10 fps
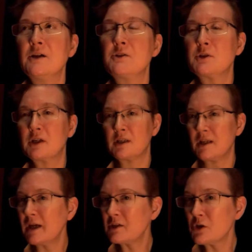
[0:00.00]
to
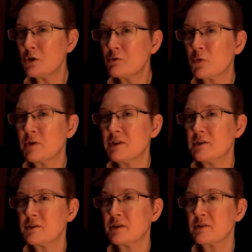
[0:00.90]
connect over a
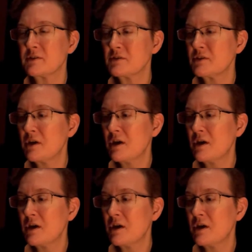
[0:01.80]
distance,